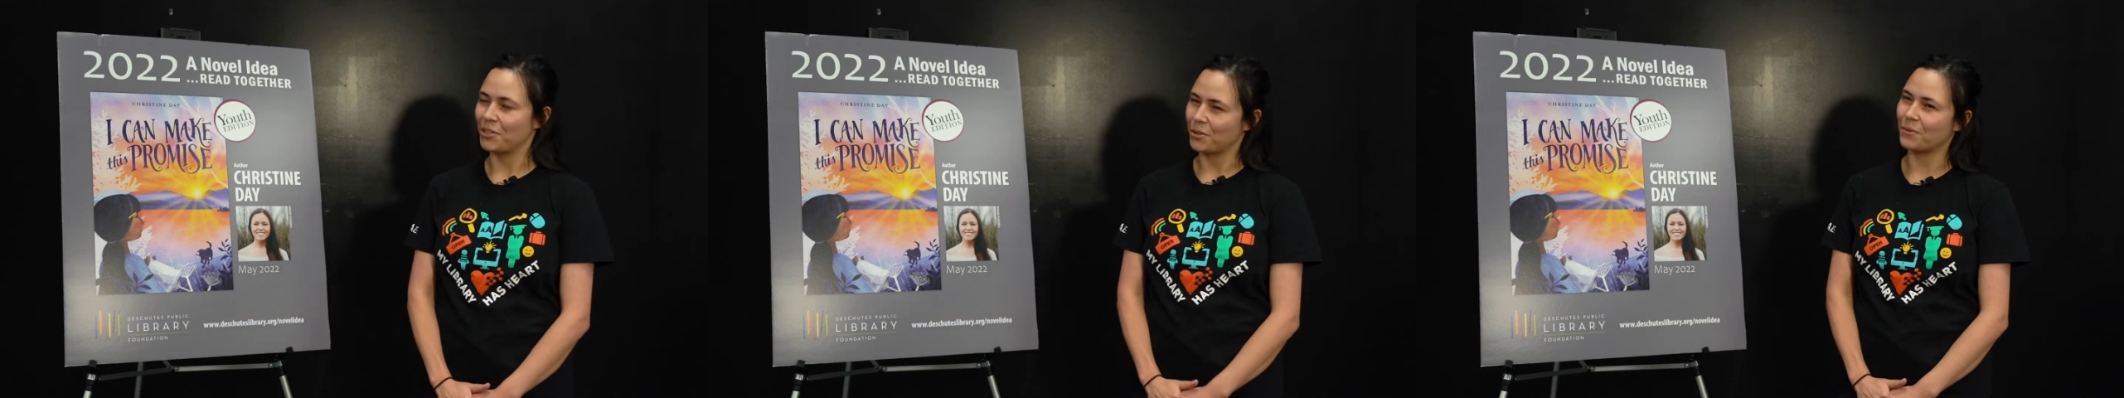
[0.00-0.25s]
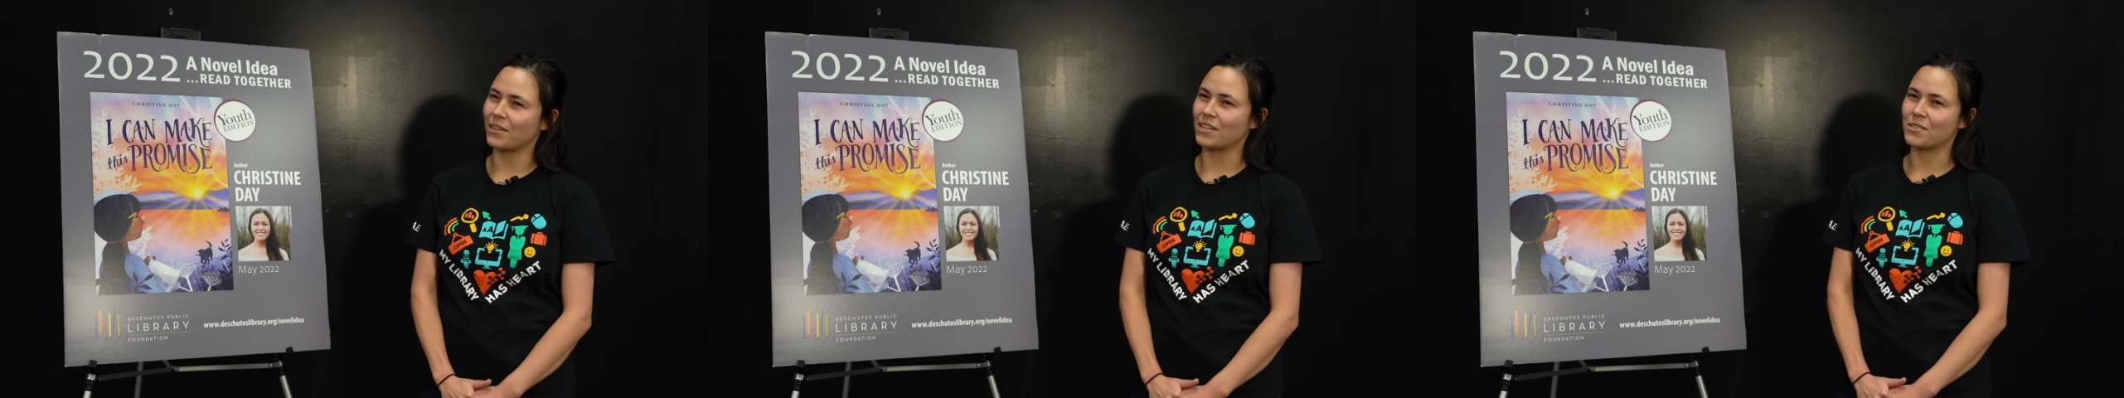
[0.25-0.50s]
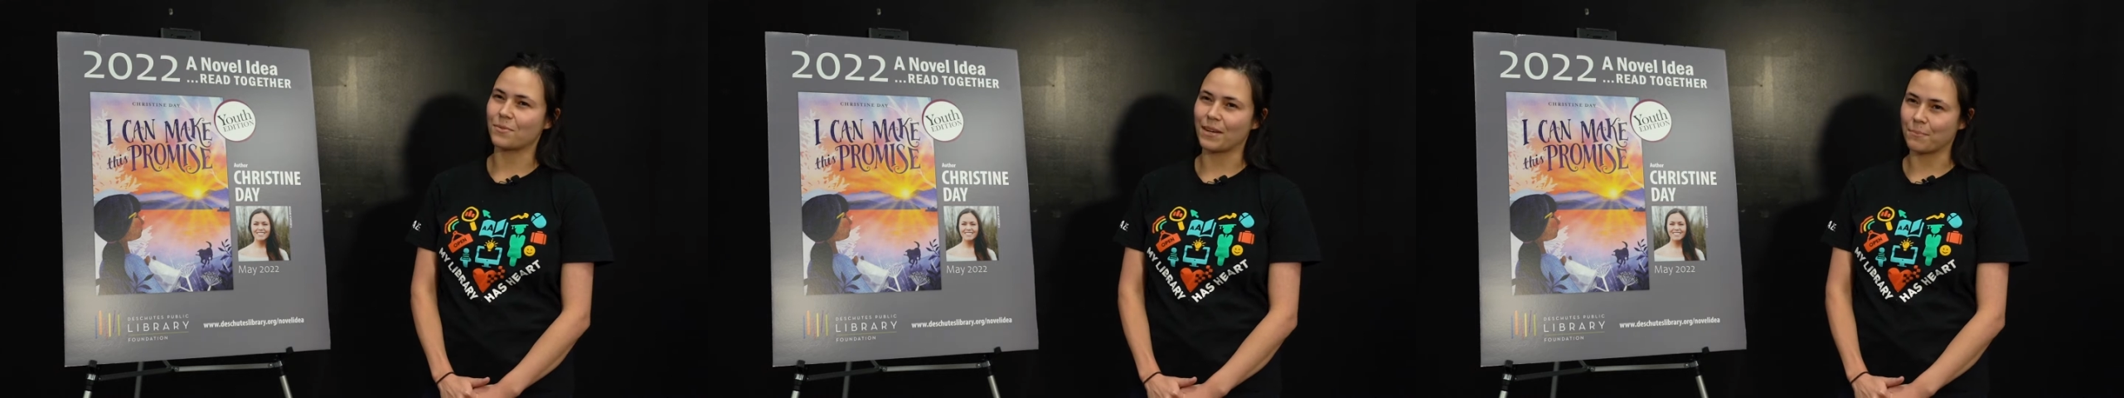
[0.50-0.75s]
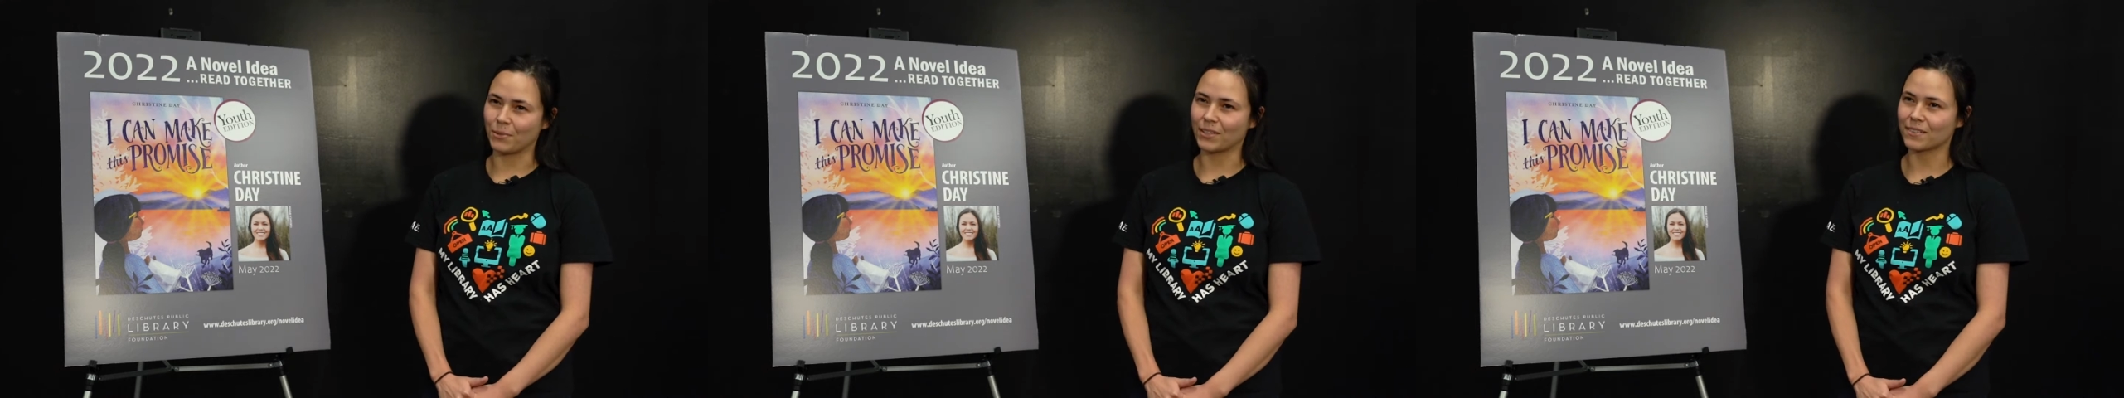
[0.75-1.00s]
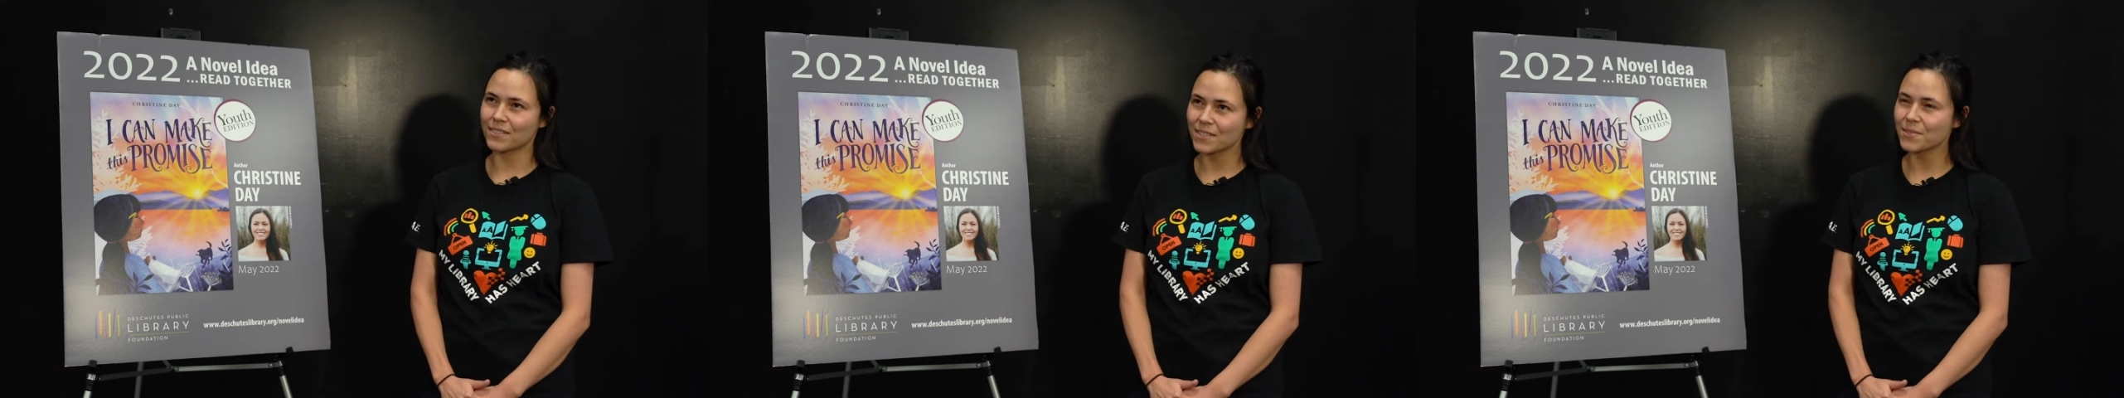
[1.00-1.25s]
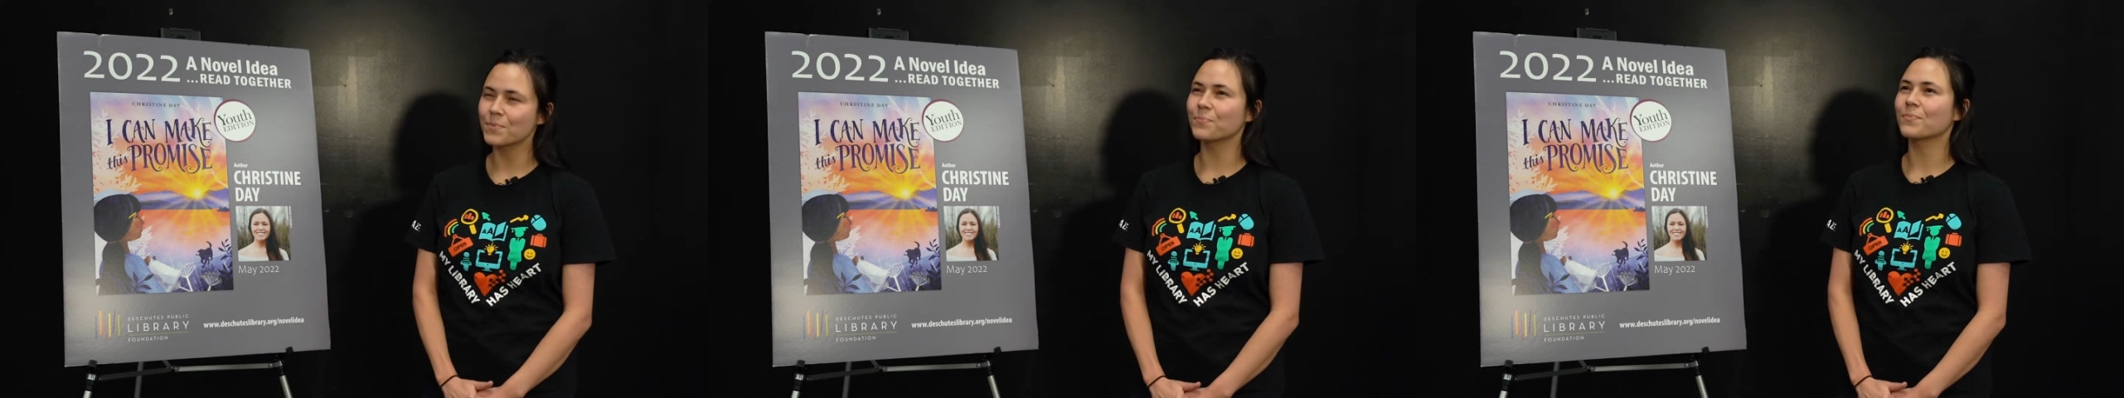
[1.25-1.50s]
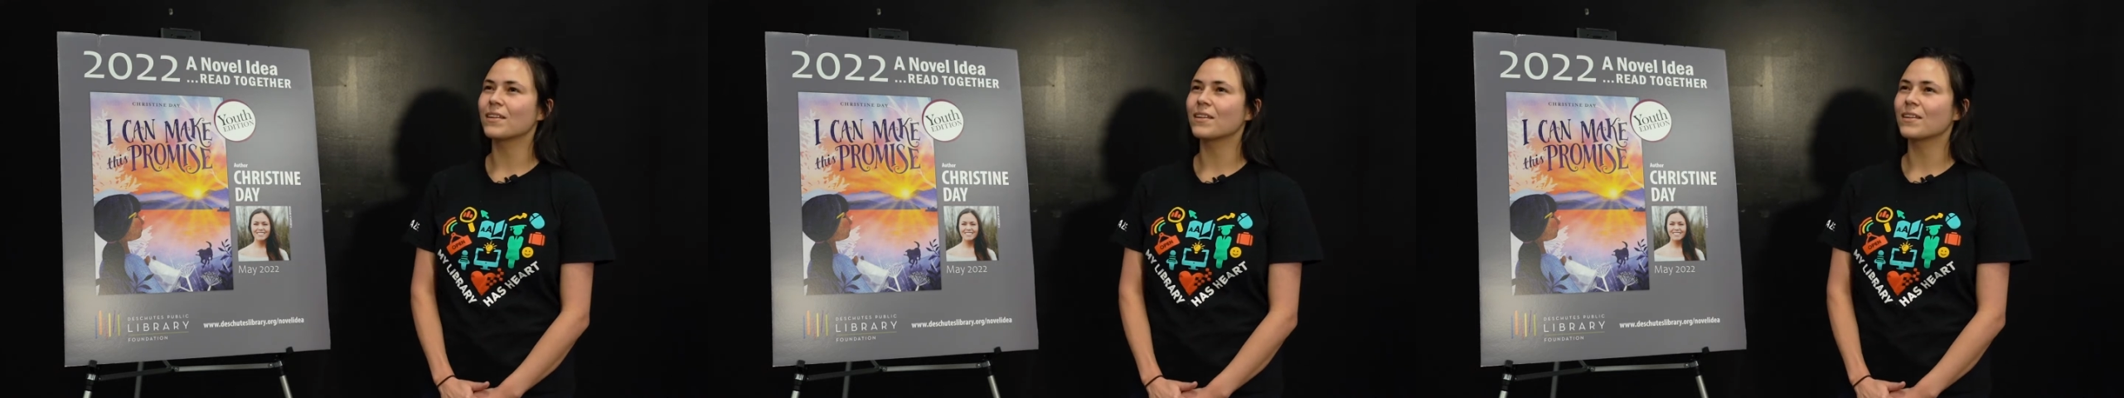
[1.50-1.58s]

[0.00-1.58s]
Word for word: knew I wanted to write books.